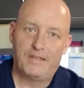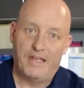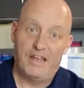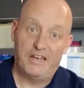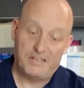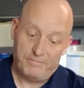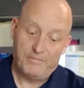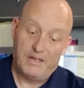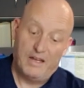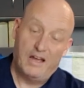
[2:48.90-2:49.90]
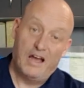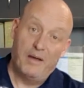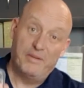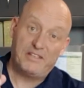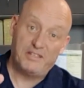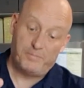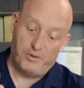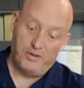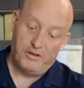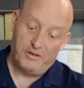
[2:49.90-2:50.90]
And a mixing
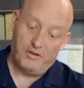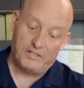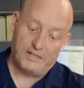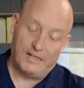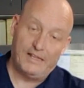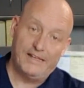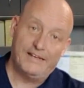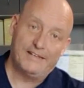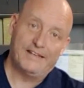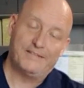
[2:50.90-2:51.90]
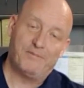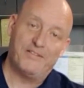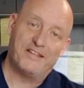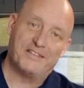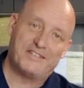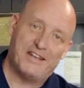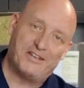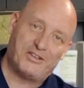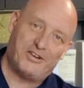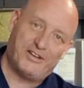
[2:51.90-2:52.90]
spoon, nice and clean, and one you can
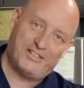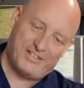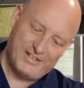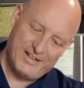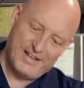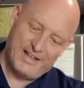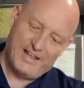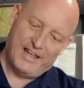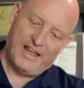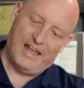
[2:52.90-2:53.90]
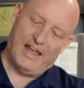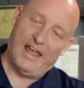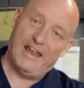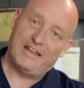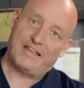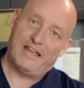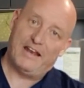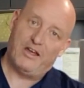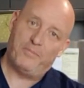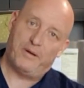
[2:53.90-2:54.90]
sanitize and a
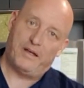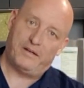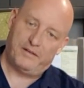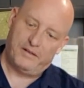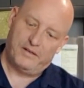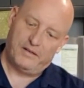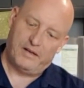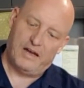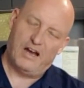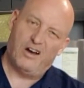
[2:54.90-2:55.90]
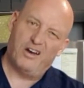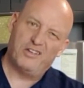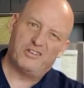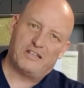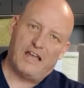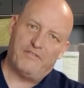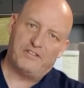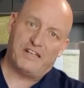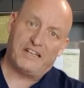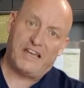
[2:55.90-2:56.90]
can opener. Uh, I usually have
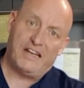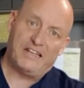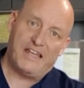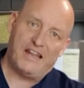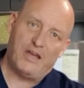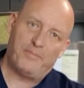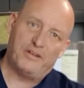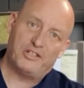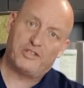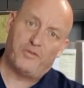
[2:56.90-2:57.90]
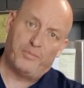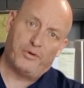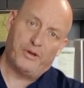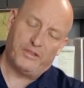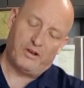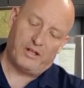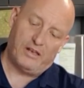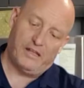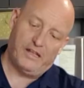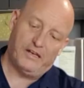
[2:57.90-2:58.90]
a dedicated can opener just for brewing that I
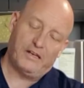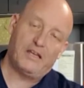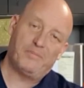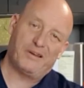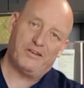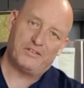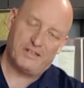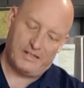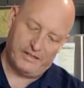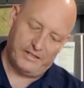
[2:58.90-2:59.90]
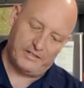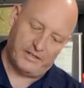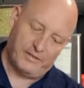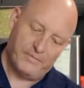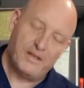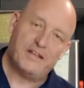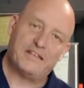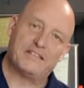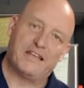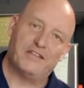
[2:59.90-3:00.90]
clean and keep it nice and clean so it
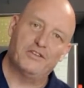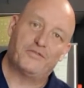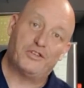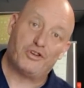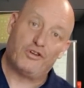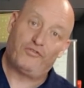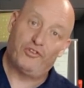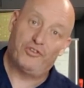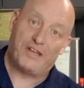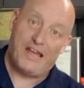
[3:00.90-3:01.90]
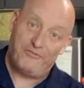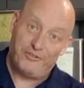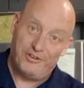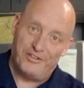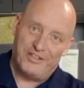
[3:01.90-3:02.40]
doesn't get used for dog food or cat food and